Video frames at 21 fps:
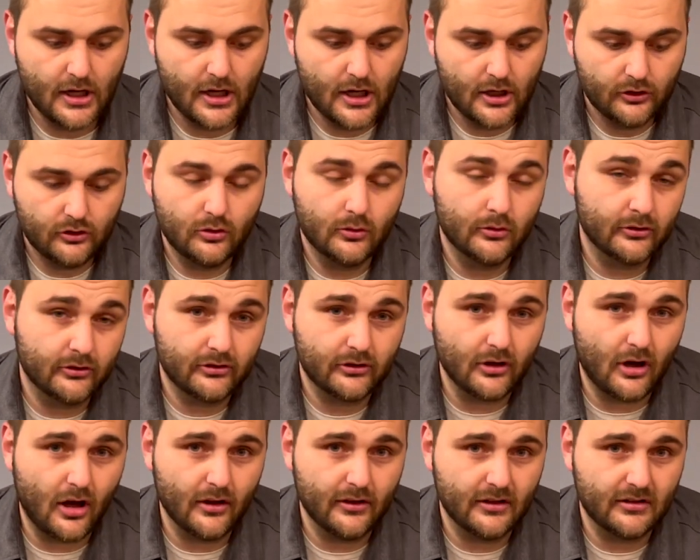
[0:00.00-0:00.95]
To
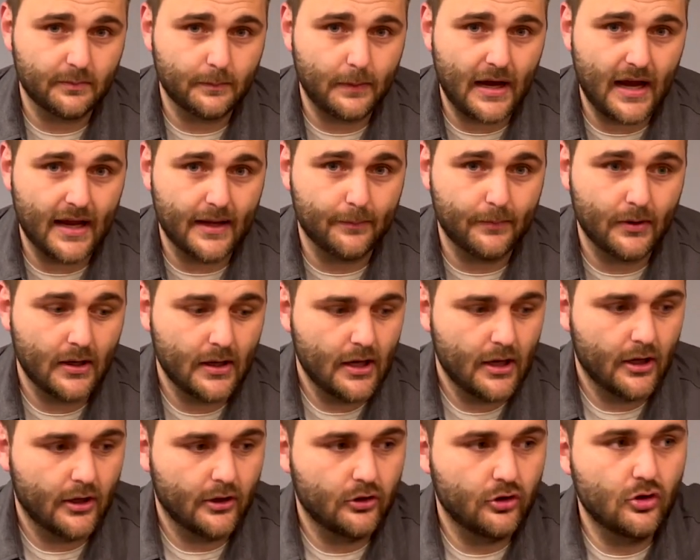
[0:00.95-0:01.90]
install this pipe,
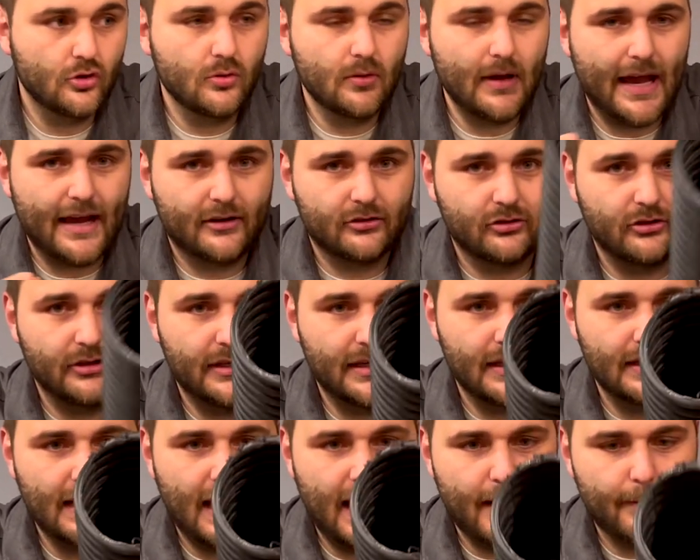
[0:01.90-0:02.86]
you actually
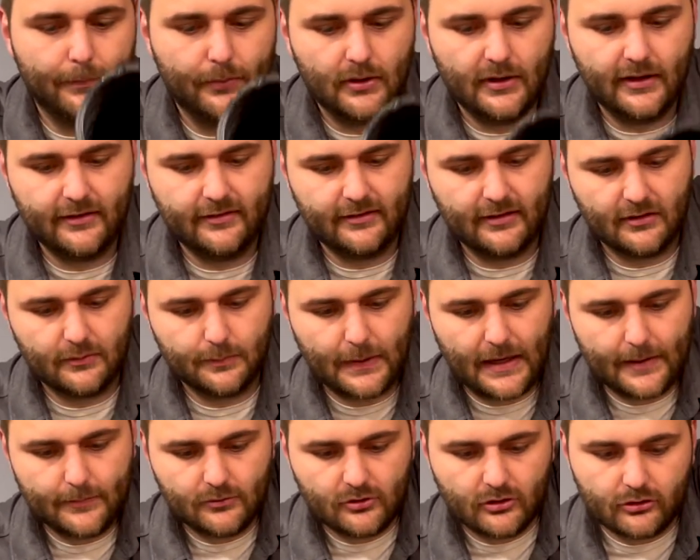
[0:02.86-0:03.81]
cannot place this
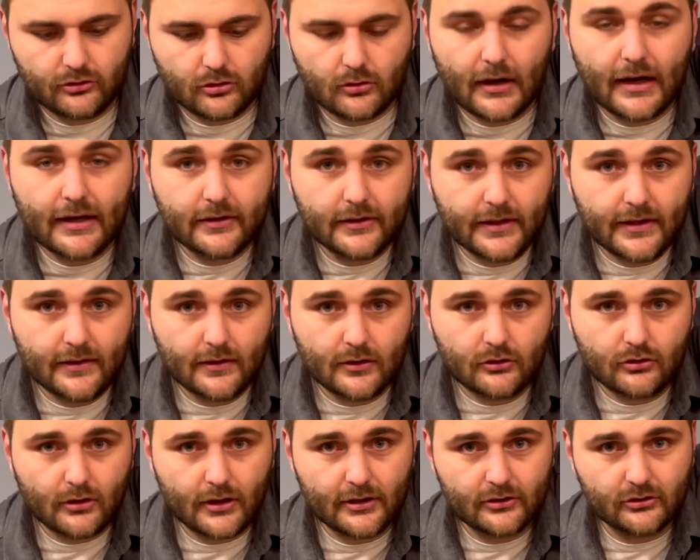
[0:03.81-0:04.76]
pipe just directly in the
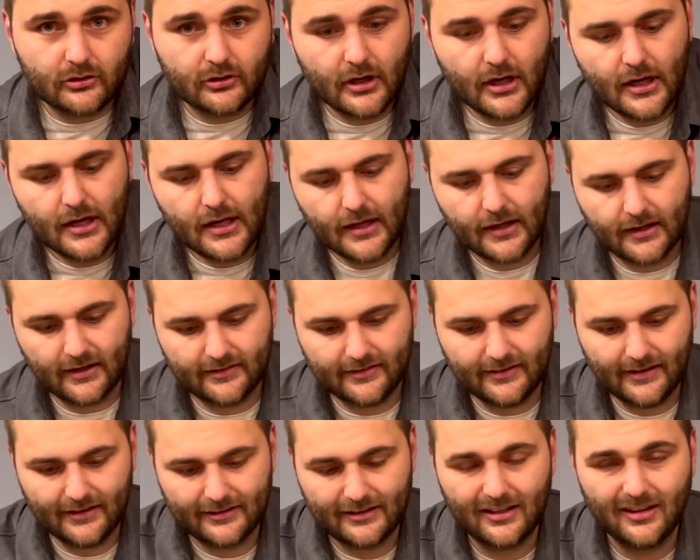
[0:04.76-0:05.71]
trench because
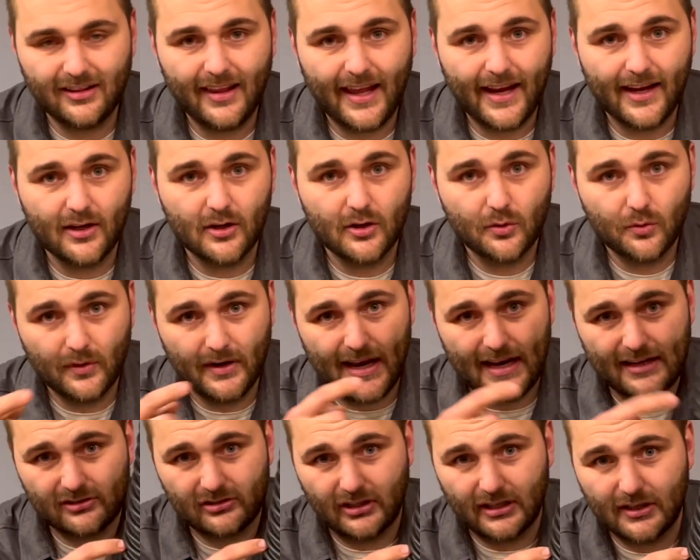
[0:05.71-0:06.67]
this clay would
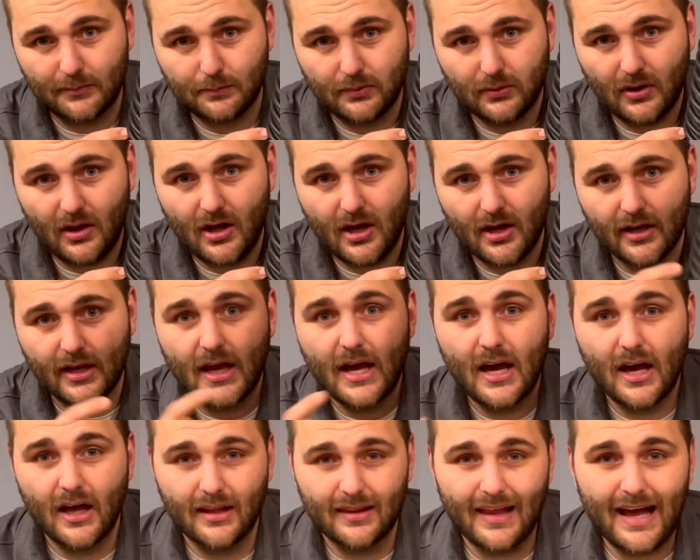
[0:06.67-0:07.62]
actually plug
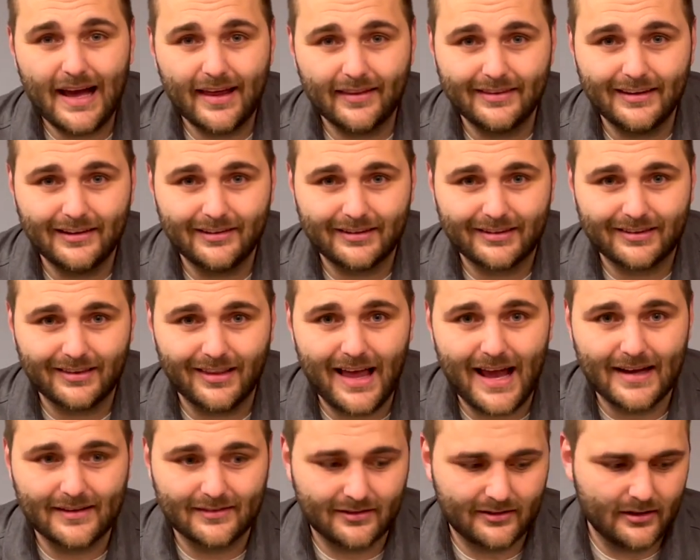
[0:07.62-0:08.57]
a lot of these
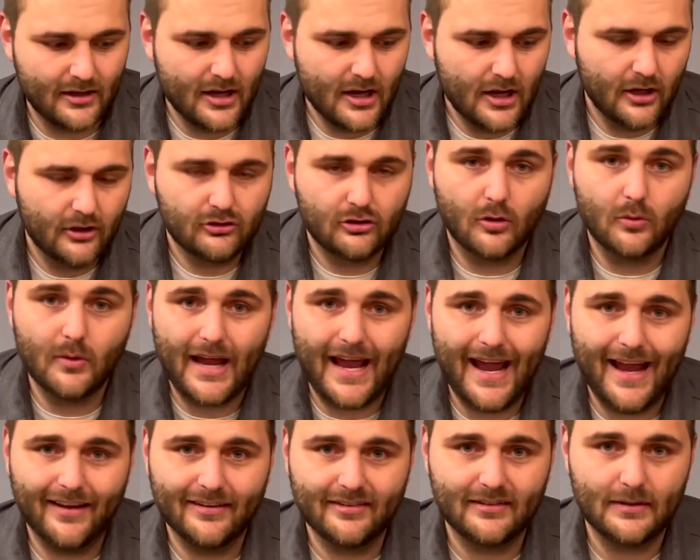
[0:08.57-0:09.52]
slots. So what
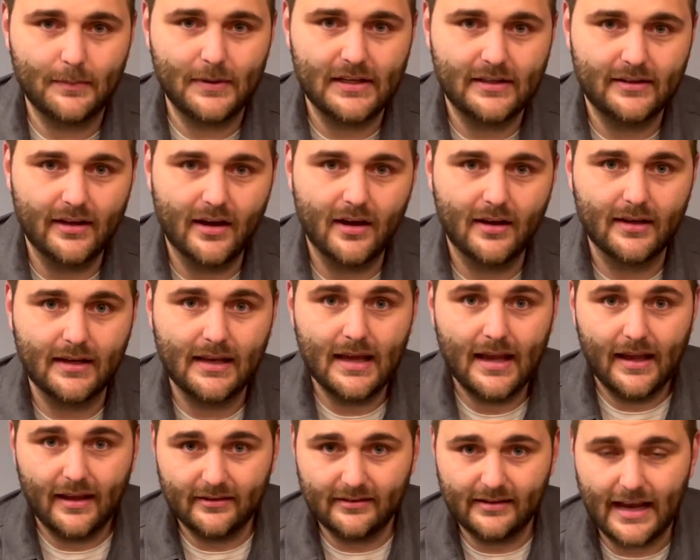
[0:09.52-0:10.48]
has to be done
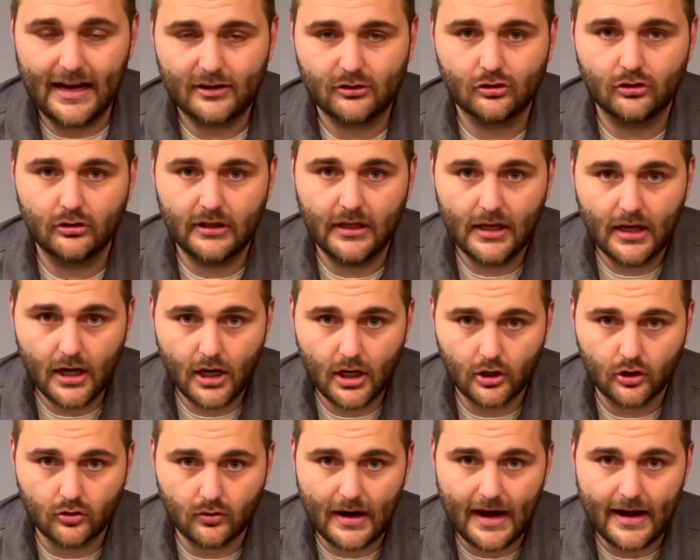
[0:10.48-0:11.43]
is actually a
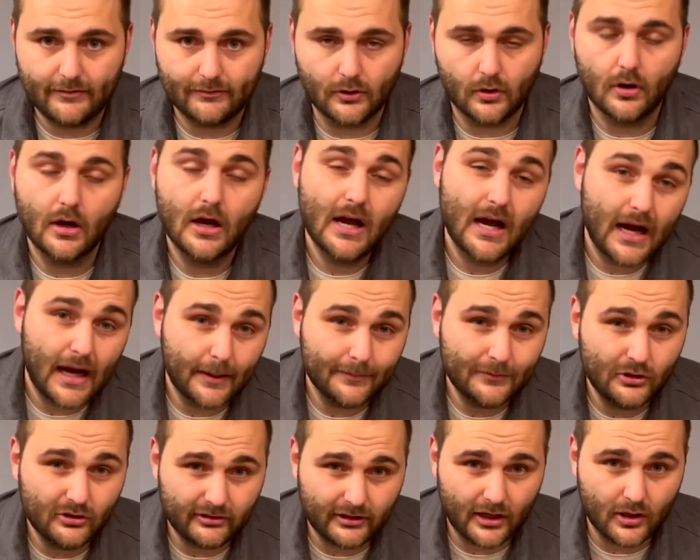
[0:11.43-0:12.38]
gravel. I'm
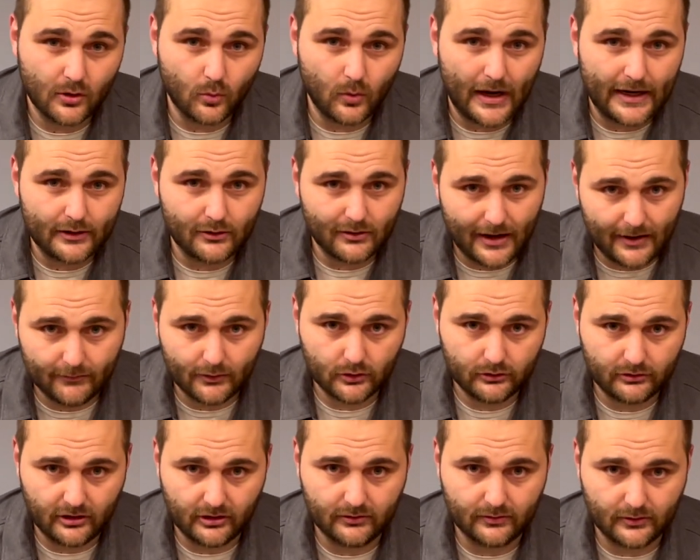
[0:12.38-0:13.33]
using a white gravel
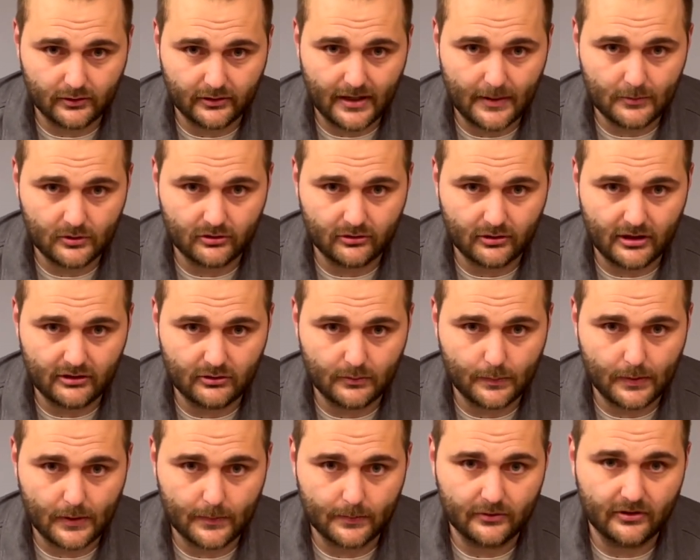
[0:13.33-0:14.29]
just for demonstration
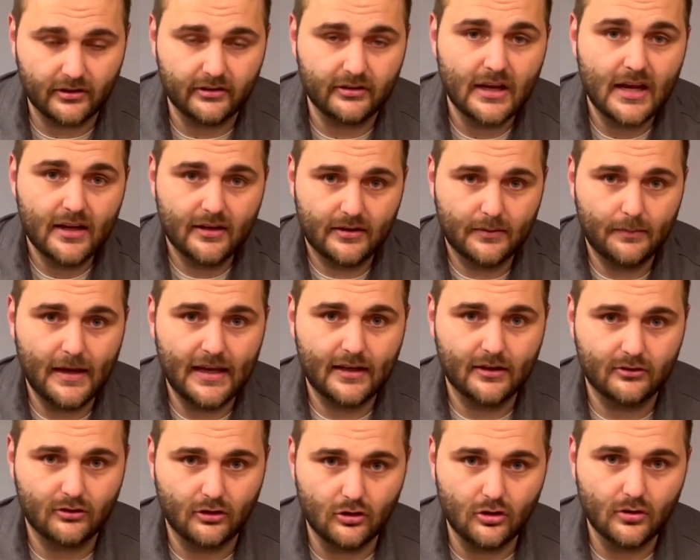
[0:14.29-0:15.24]
purposes to make it
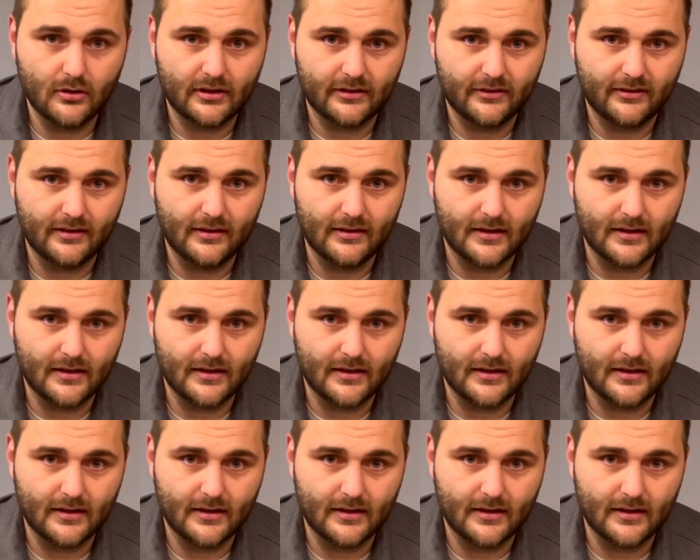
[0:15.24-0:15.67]
so you can see the